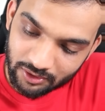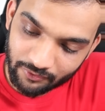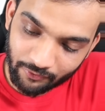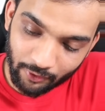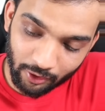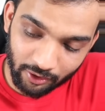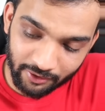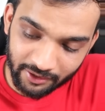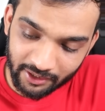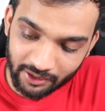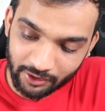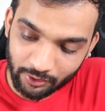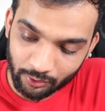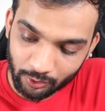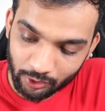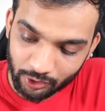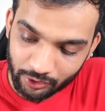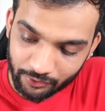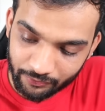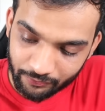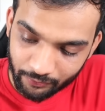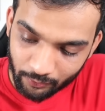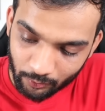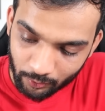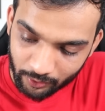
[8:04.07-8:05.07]
I've already
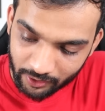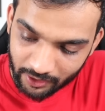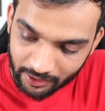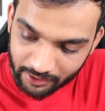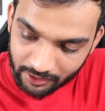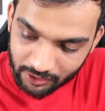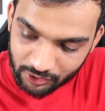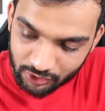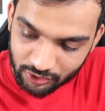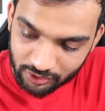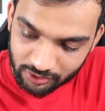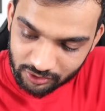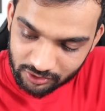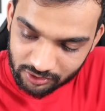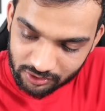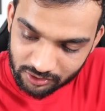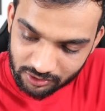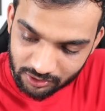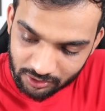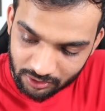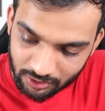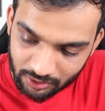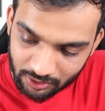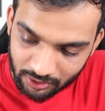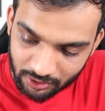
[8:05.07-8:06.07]
told you four
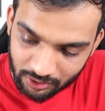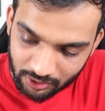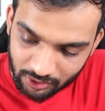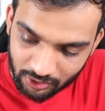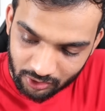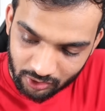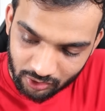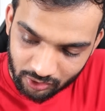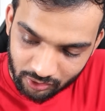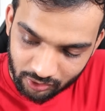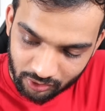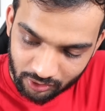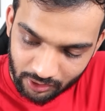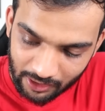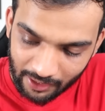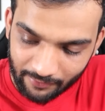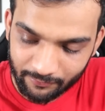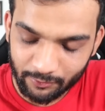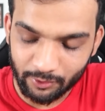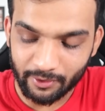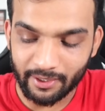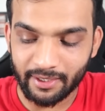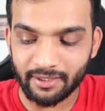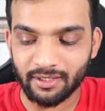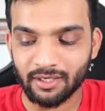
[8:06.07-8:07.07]
conditions. You
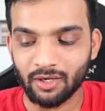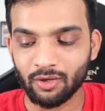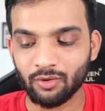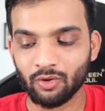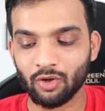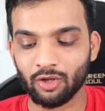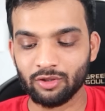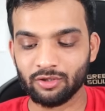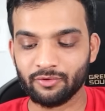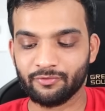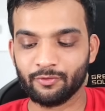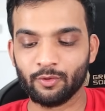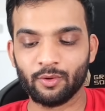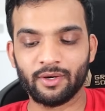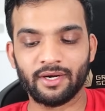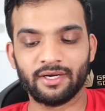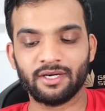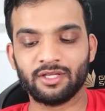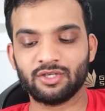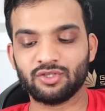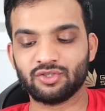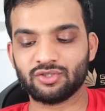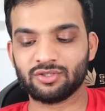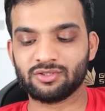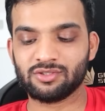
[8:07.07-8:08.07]
have to write down all the four
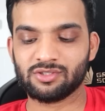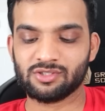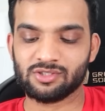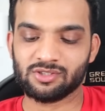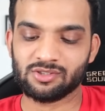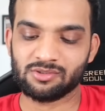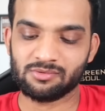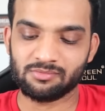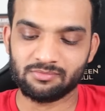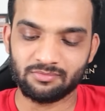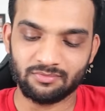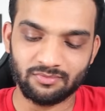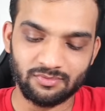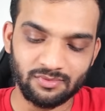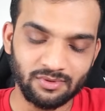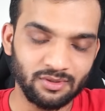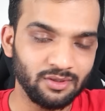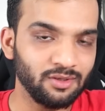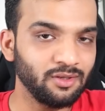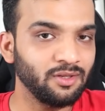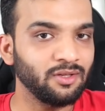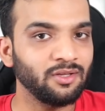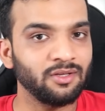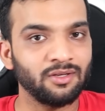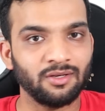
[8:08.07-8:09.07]
conditions.
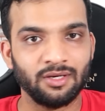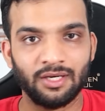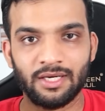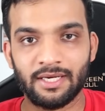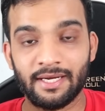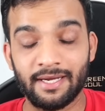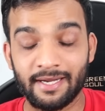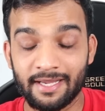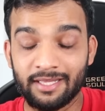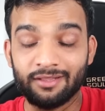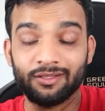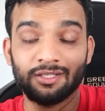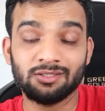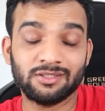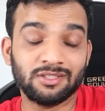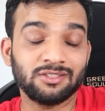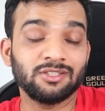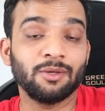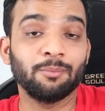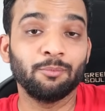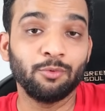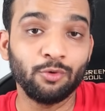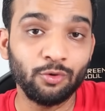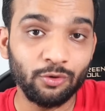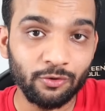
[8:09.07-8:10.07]
Again, this
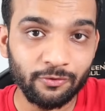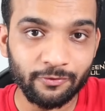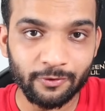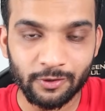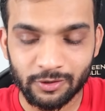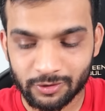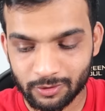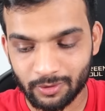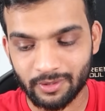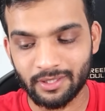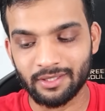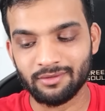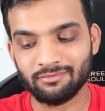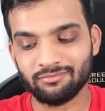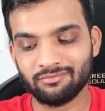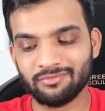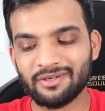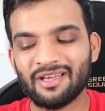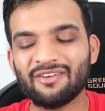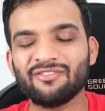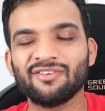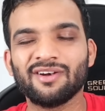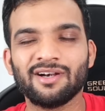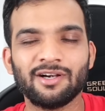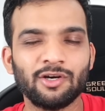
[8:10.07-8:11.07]
is a brute force. You can
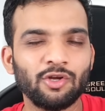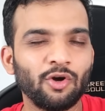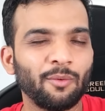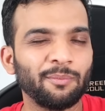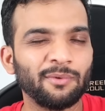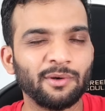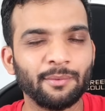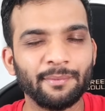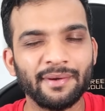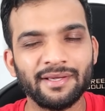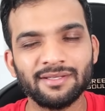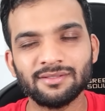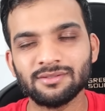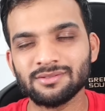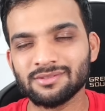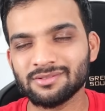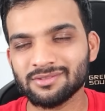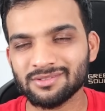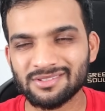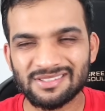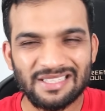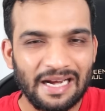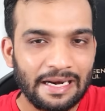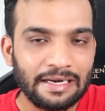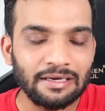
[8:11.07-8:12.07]
definitely
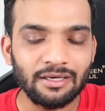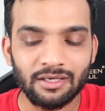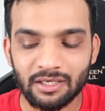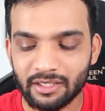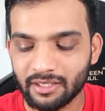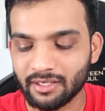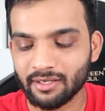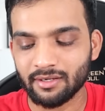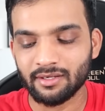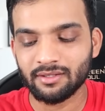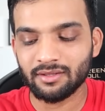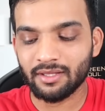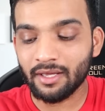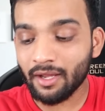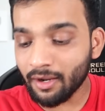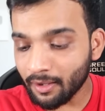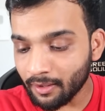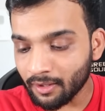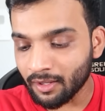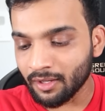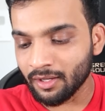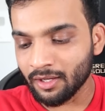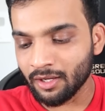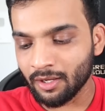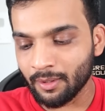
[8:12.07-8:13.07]
optimize slightly here and
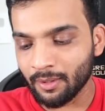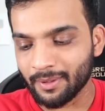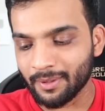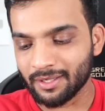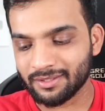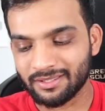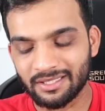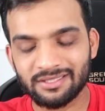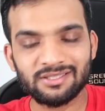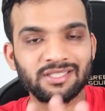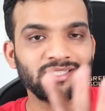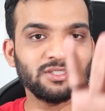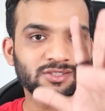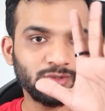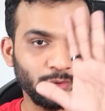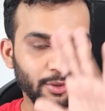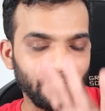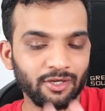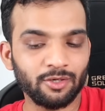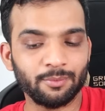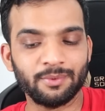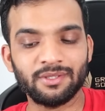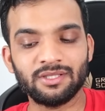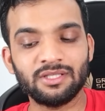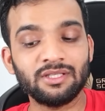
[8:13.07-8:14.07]
there. But this is
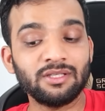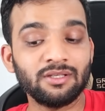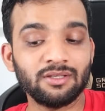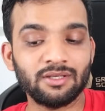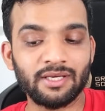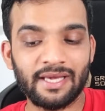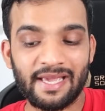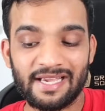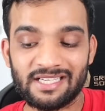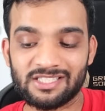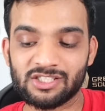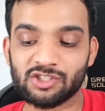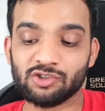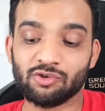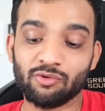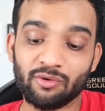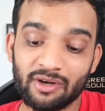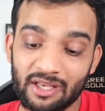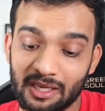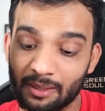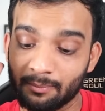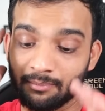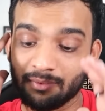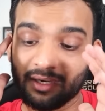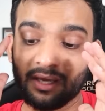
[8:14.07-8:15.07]
going to be the
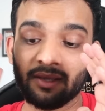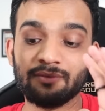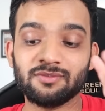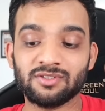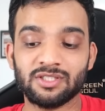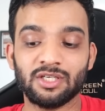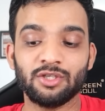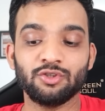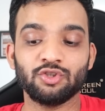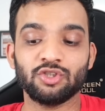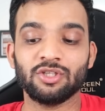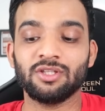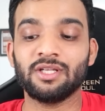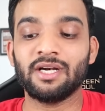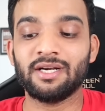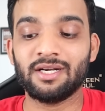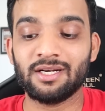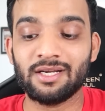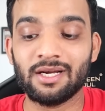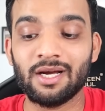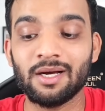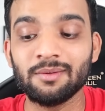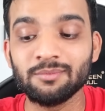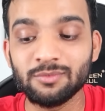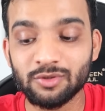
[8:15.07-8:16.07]
extreme naive solution
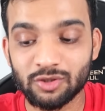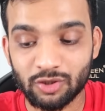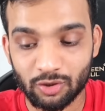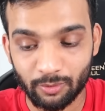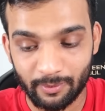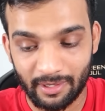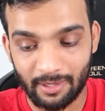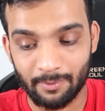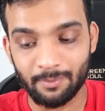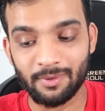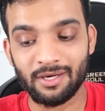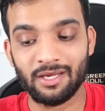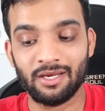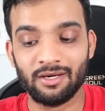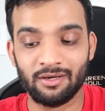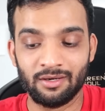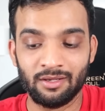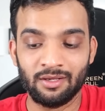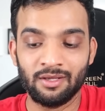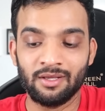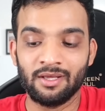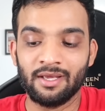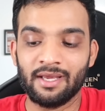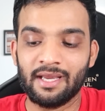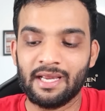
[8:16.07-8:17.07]
that comes to my brain.
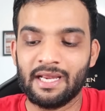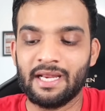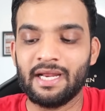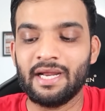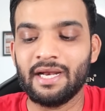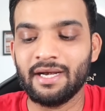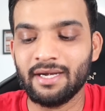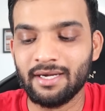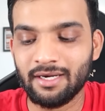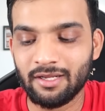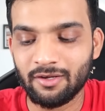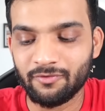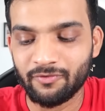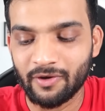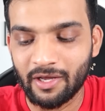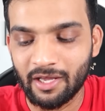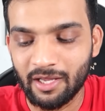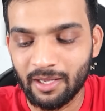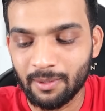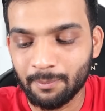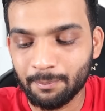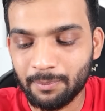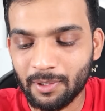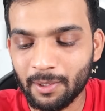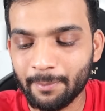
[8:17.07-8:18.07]
And if
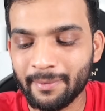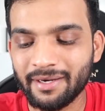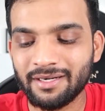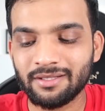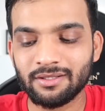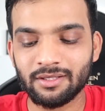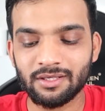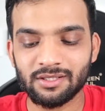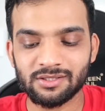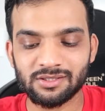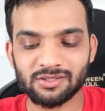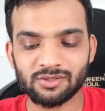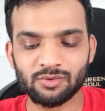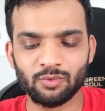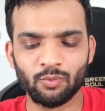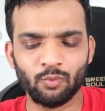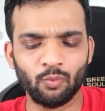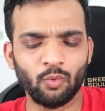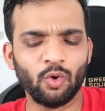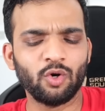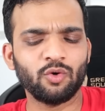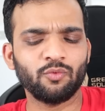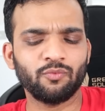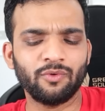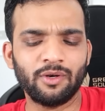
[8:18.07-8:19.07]
I implement this,
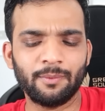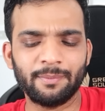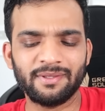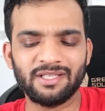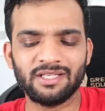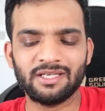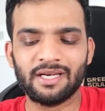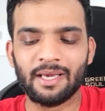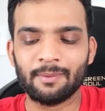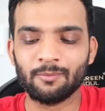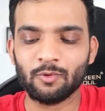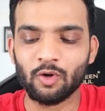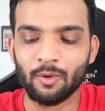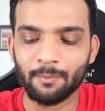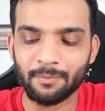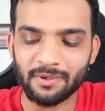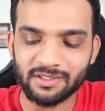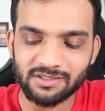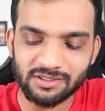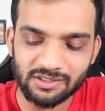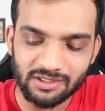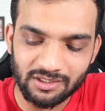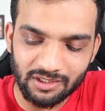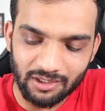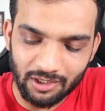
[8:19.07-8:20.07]
what will be the time
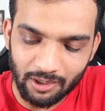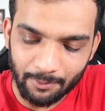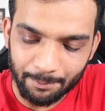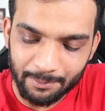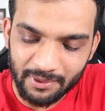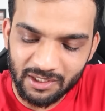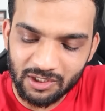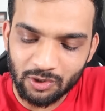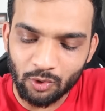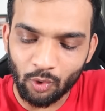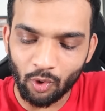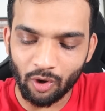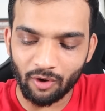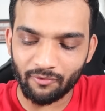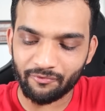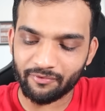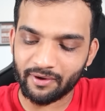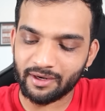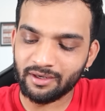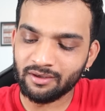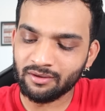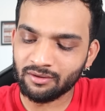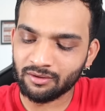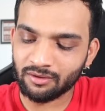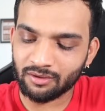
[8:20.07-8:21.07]
complexity? A big O
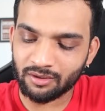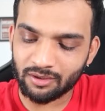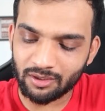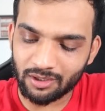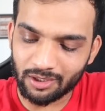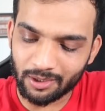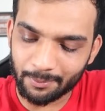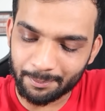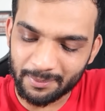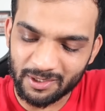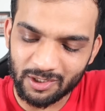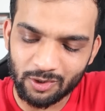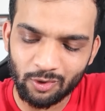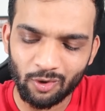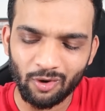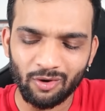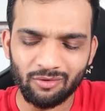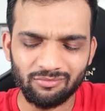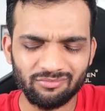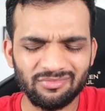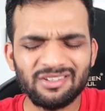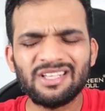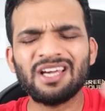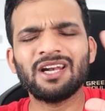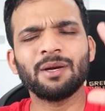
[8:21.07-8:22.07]
of n big
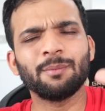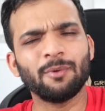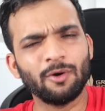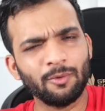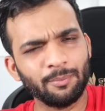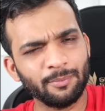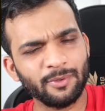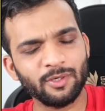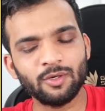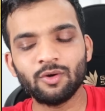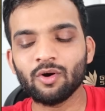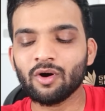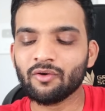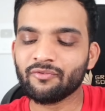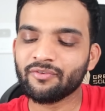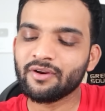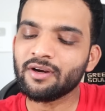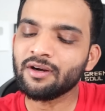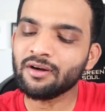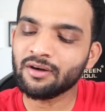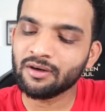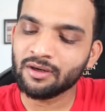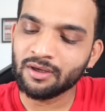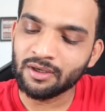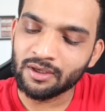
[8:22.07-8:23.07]
O, near about big O of
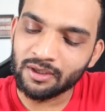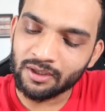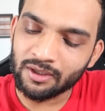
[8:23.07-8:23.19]
n.